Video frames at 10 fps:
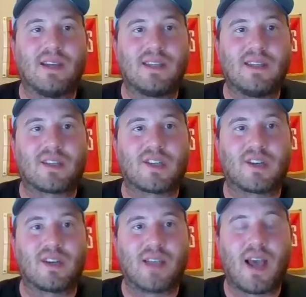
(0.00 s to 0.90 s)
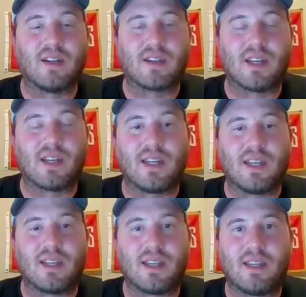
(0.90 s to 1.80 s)
he's sure as hell going to need
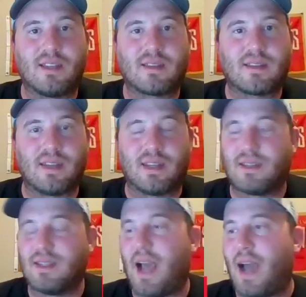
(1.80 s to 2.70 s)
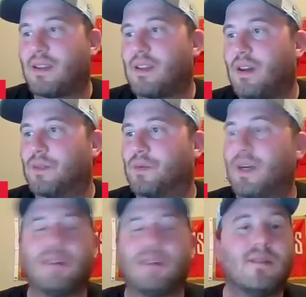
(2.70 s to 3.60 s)
it. He's just not done
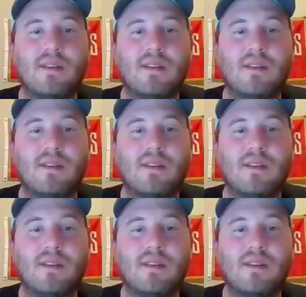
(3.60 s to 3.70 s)
well.